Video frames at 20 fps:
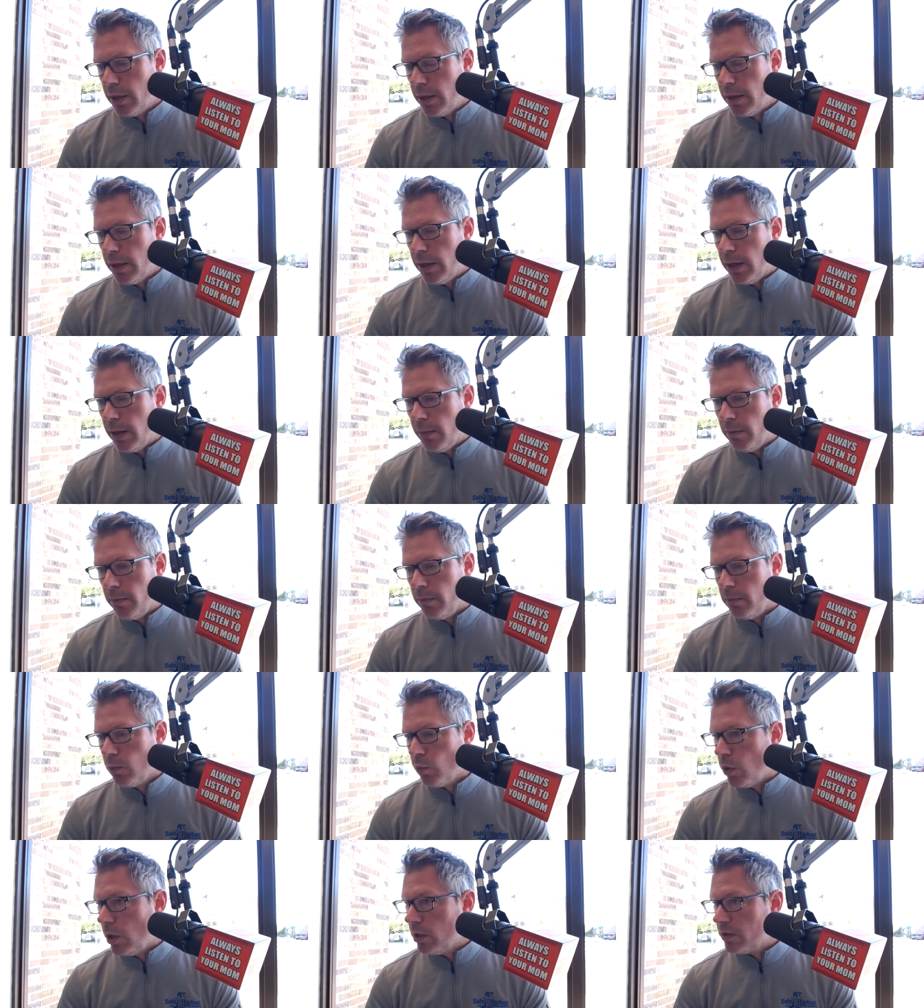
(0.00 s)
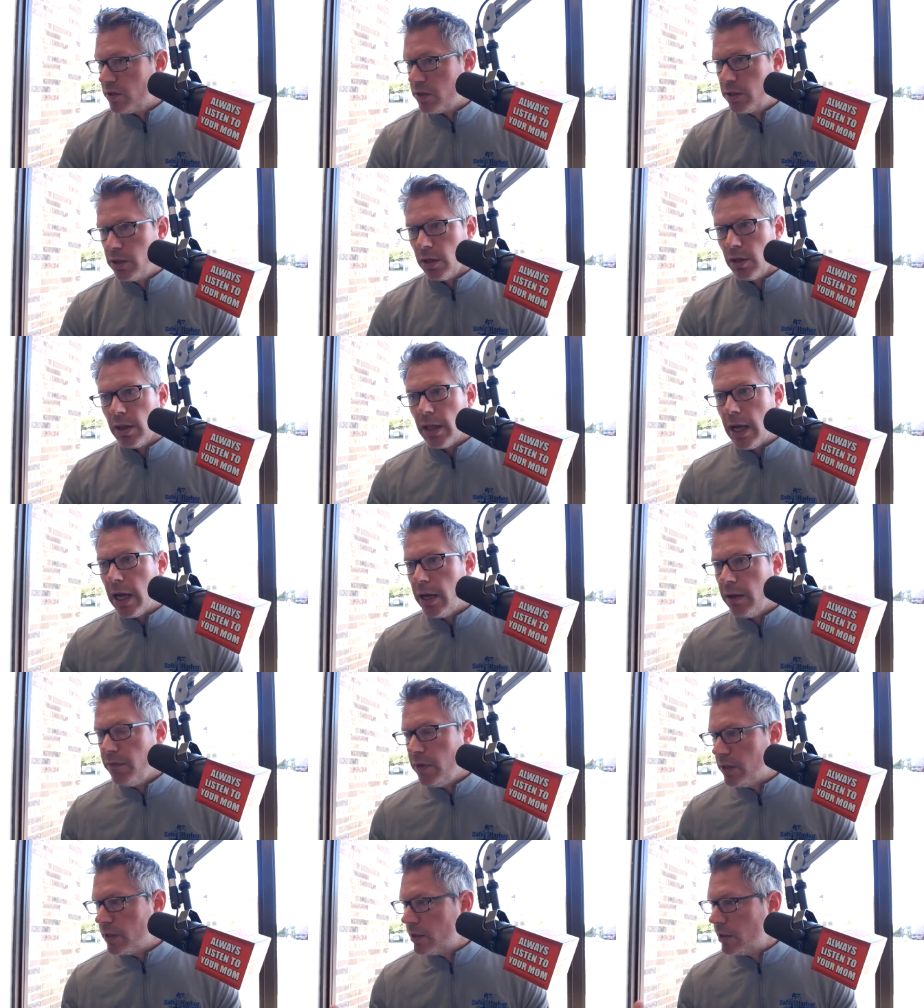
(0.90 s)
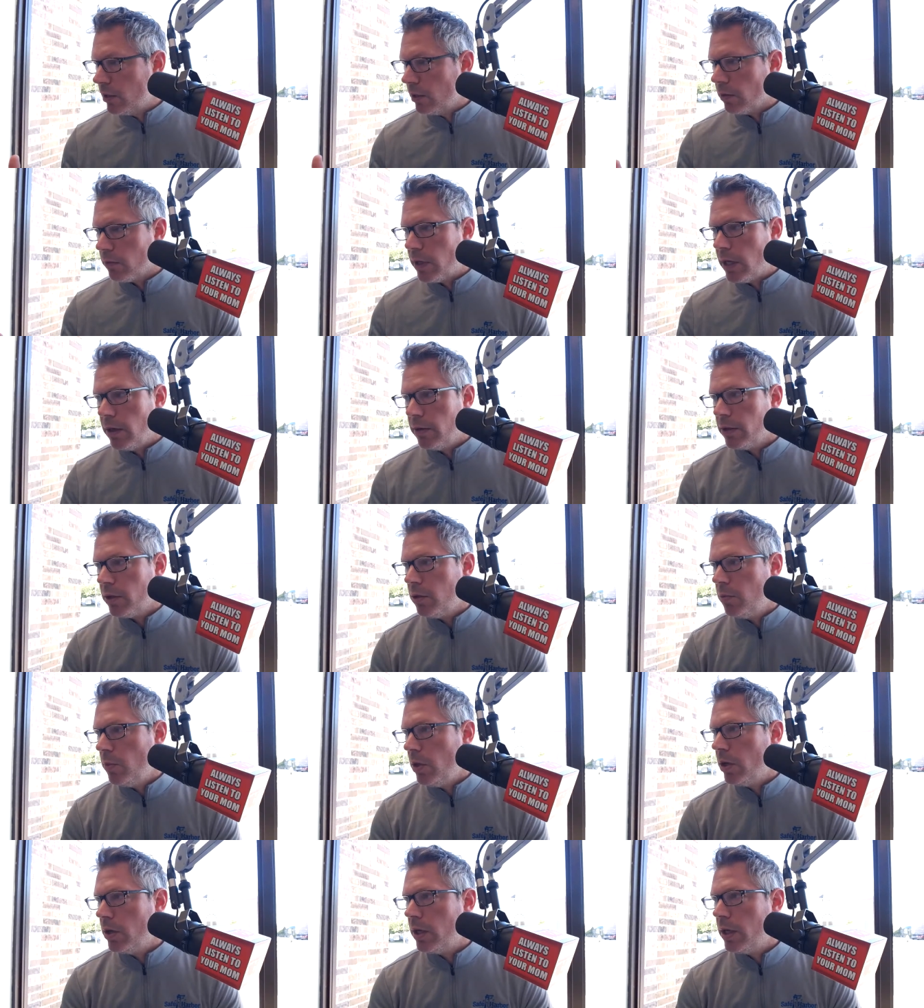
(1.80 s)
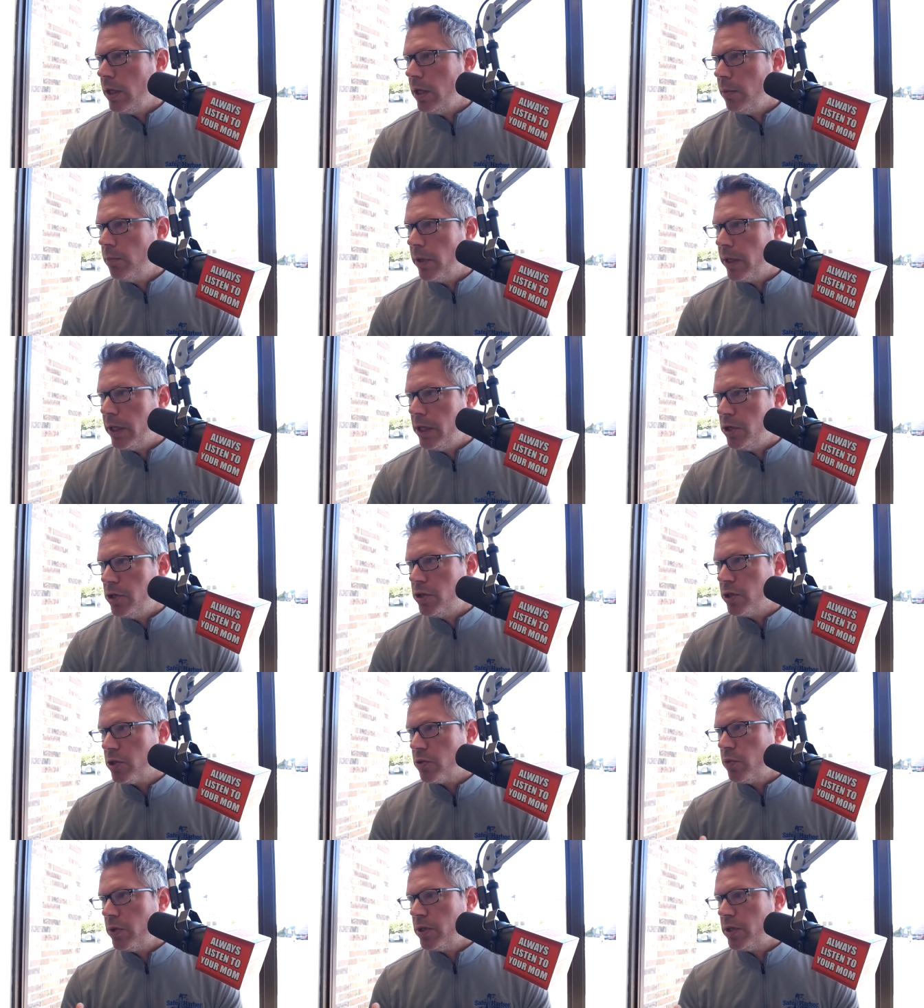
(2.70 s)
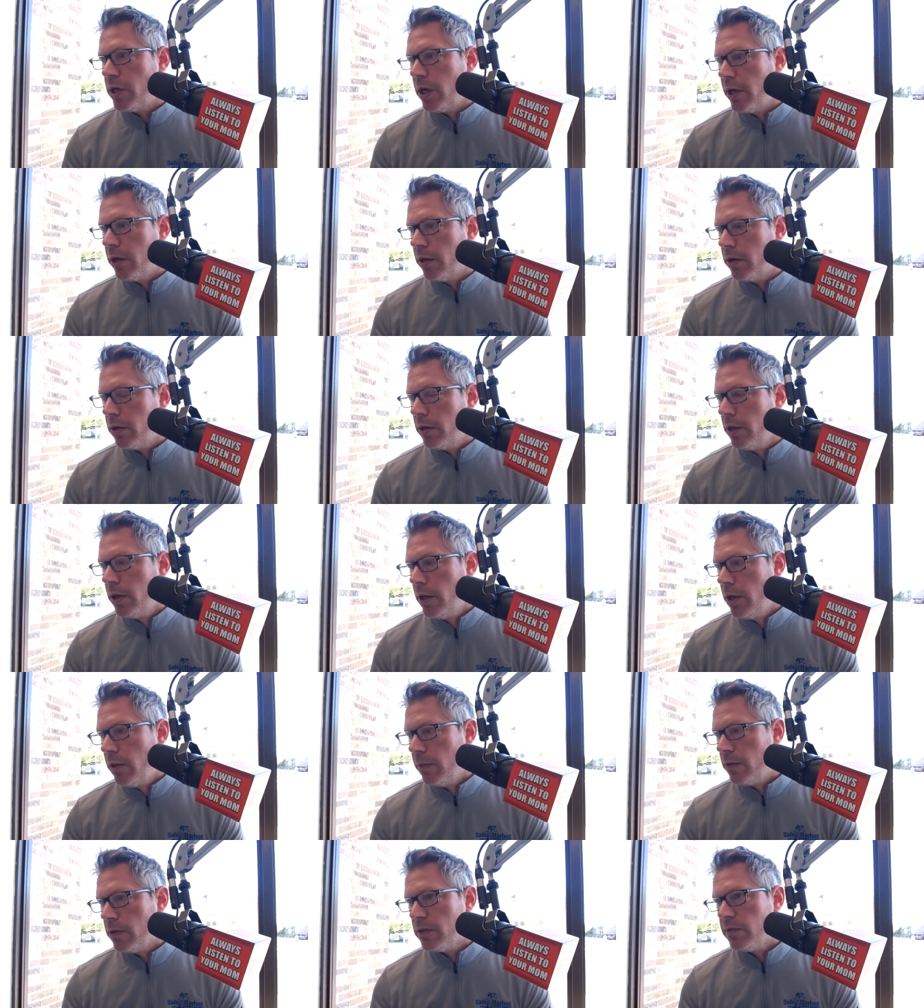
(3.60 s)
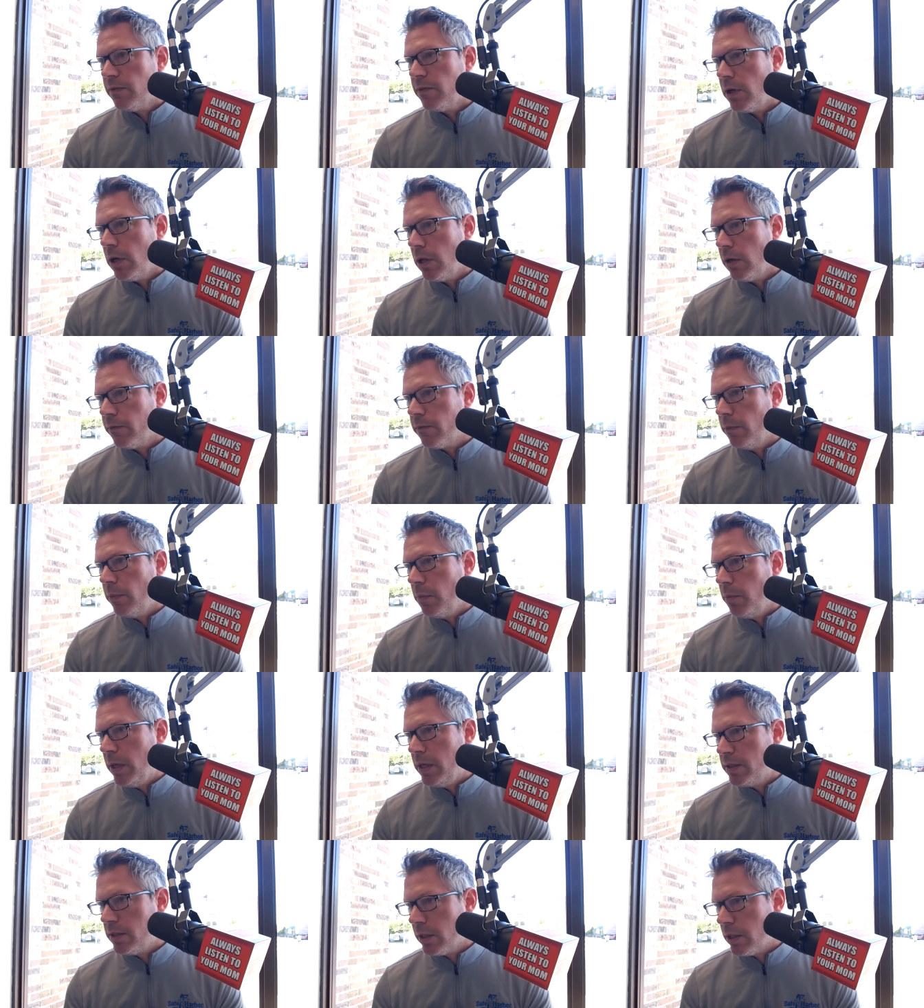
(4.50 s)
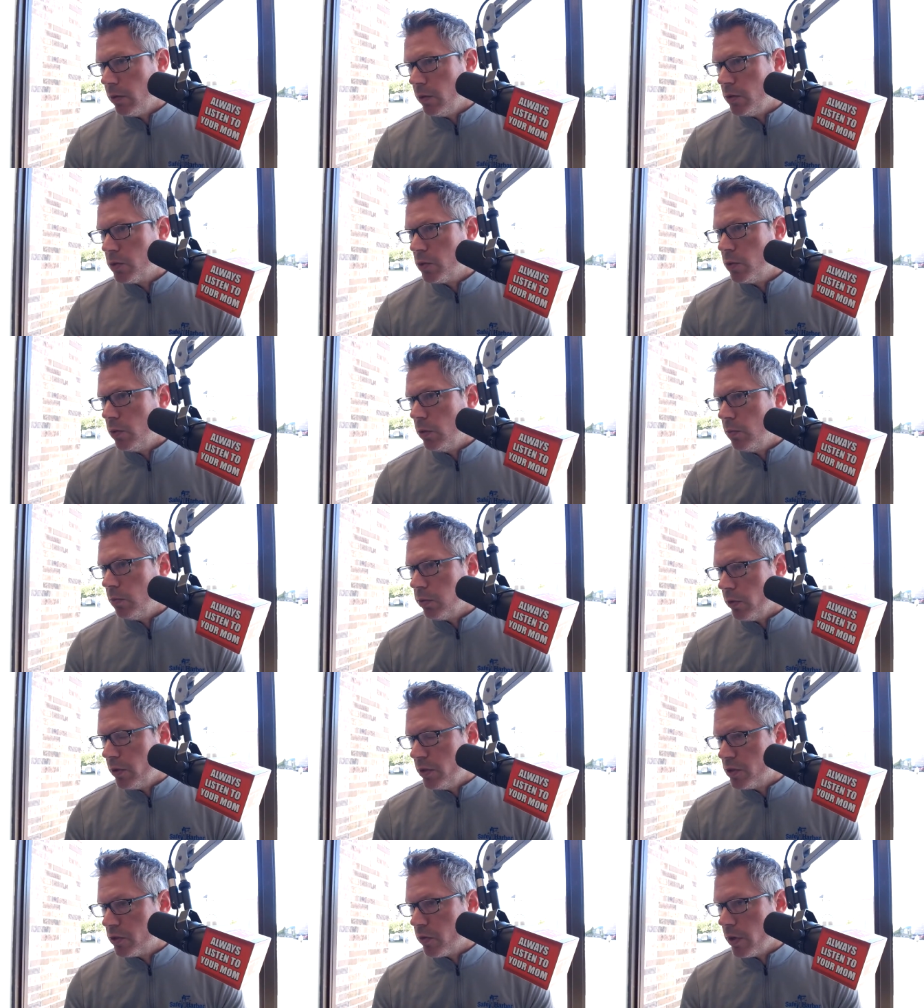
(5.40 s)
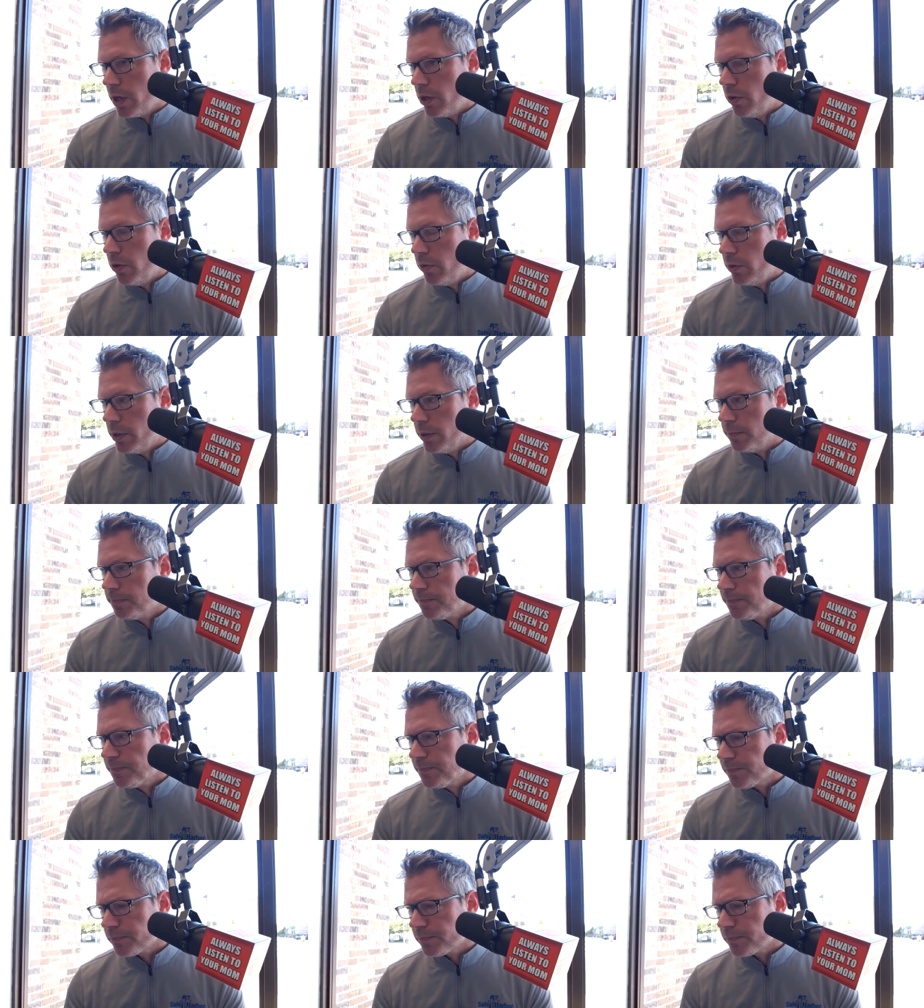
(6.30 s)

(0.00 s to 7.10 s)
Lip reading: Walt's still alive. He's still around the community, but he just retired this fall from the Mason County School Employees Credit Union.